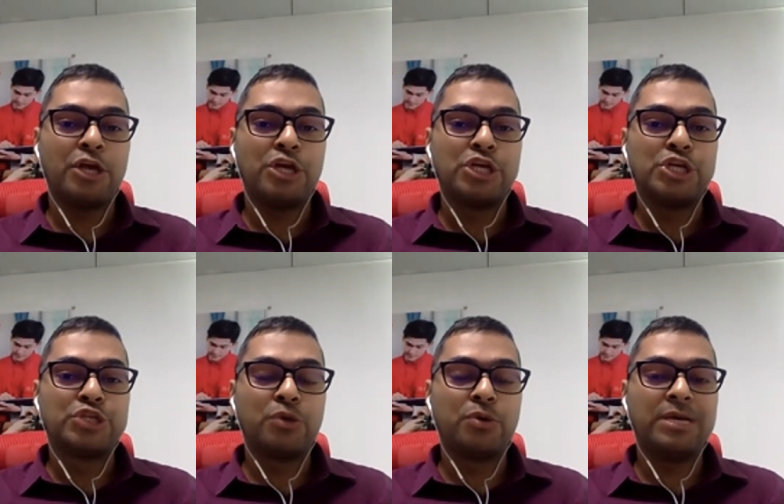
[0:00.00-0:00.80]

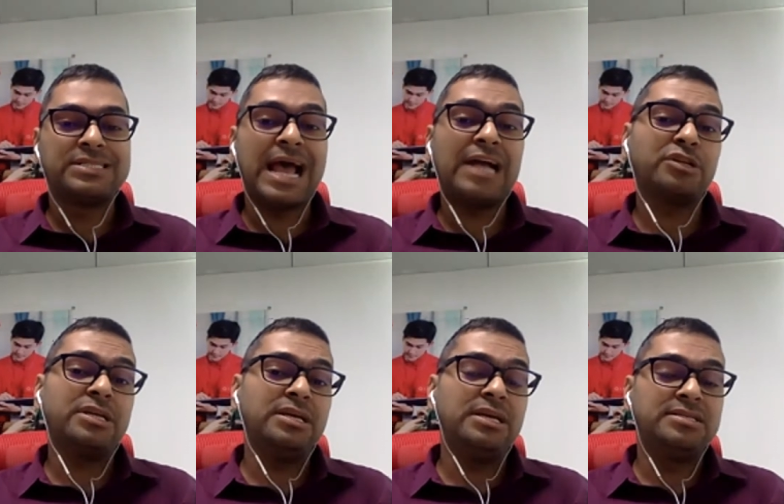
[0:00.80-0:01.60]
So it's
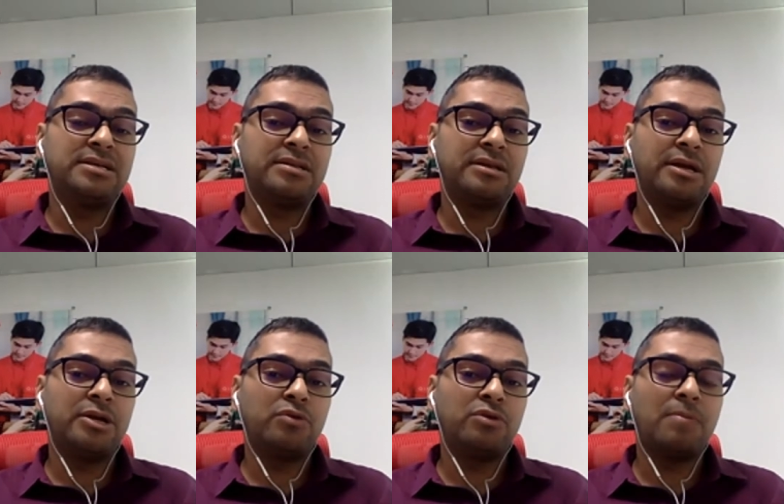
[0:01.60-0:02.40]
actually easier
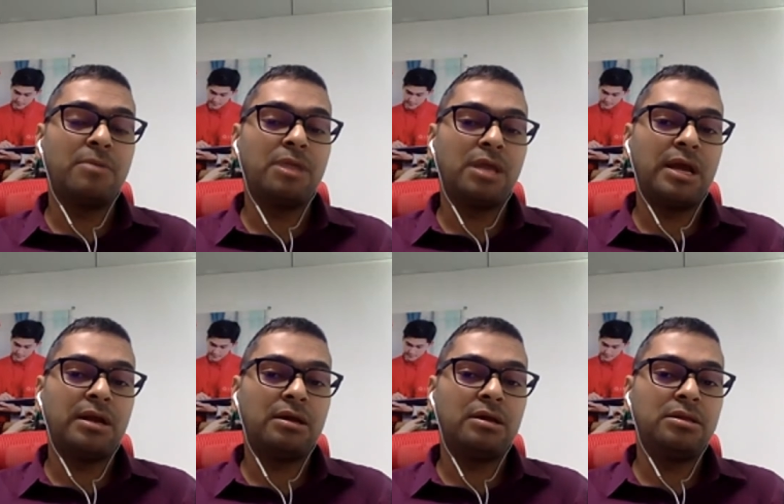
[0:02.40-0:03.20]
there to
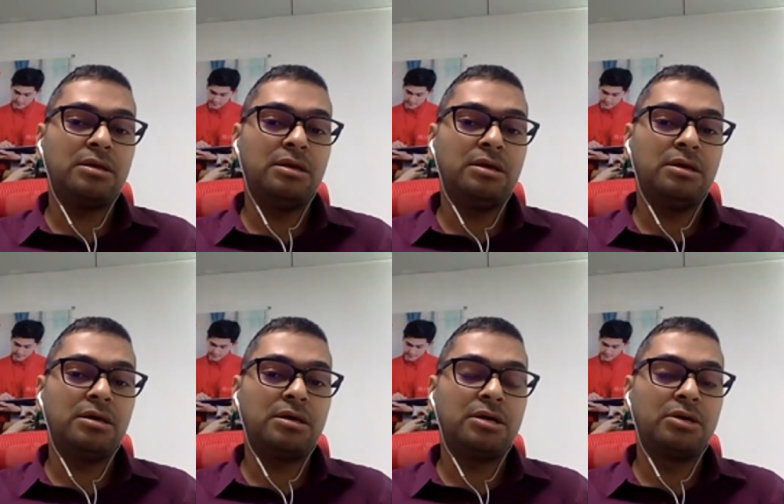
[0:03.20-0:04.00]
communicate
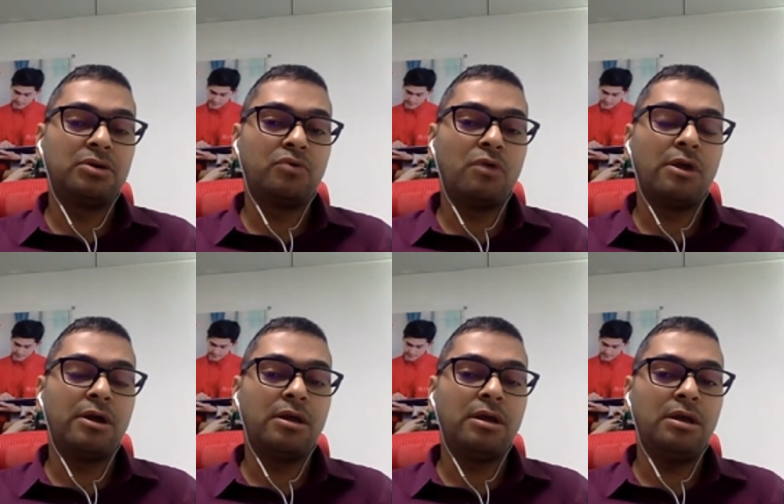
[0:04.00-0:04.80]
the
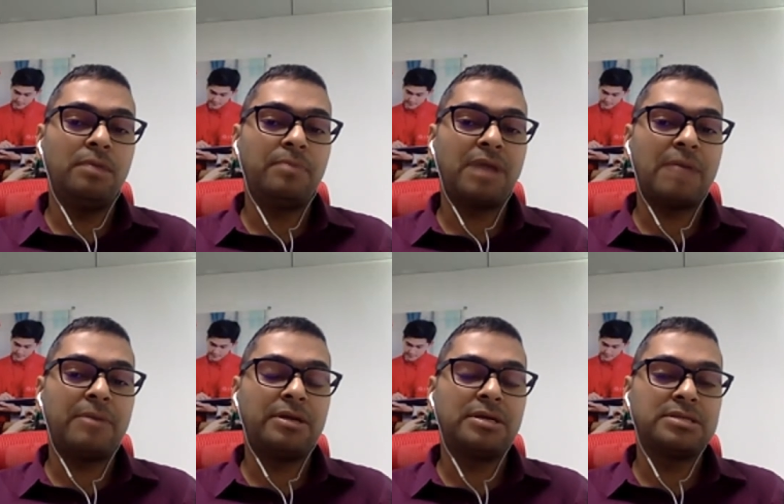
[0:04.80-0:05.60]
quality
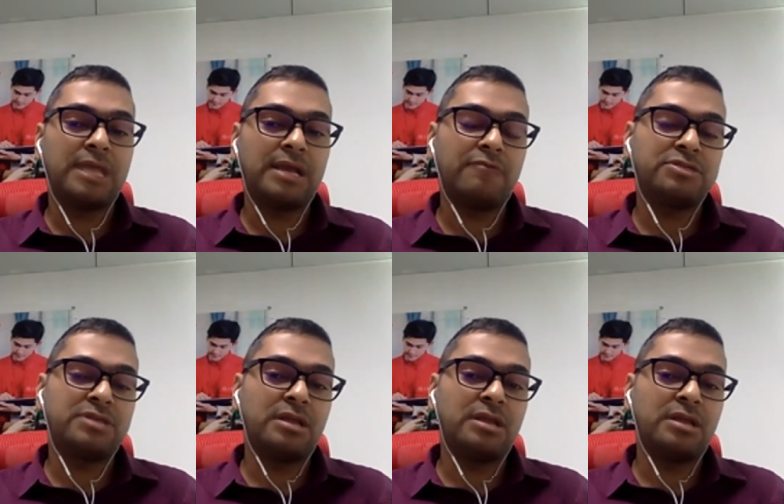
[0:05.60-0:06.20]
parameters, like I was telling